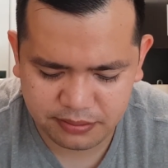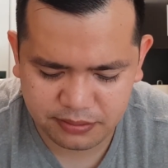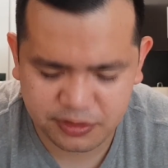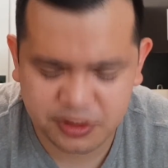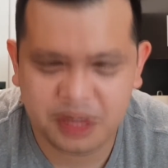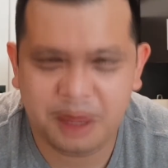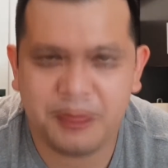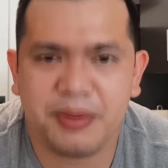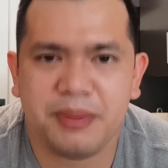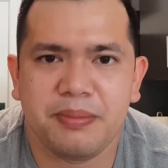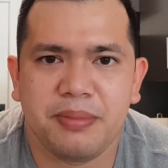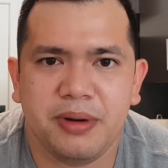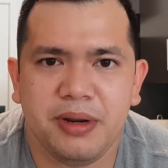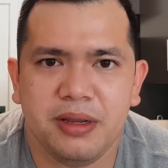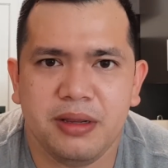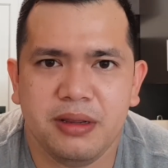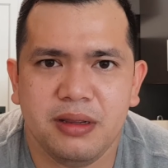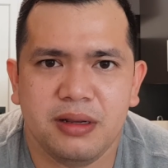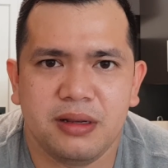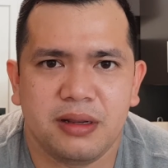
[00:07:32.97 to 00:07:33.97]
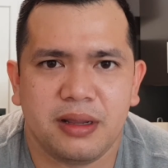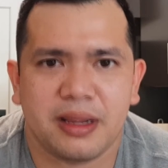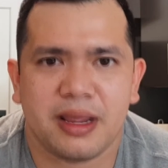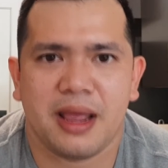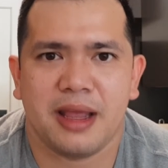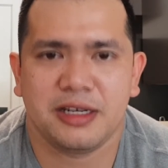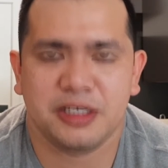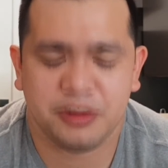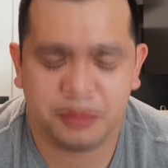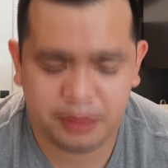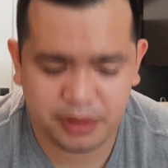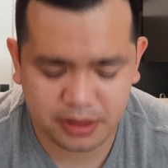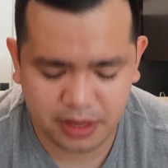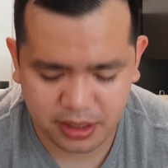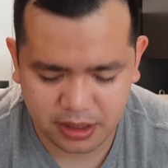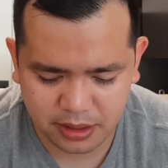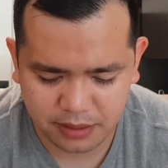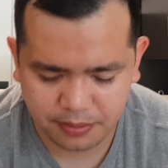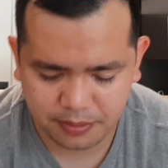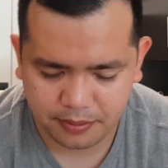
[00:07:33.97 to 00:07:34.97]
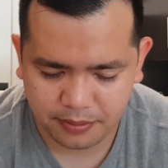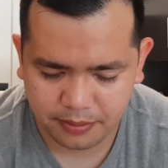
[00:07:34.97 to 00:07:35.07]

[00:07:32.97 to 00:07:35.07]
sipping pretty good. Like, I actually really like it.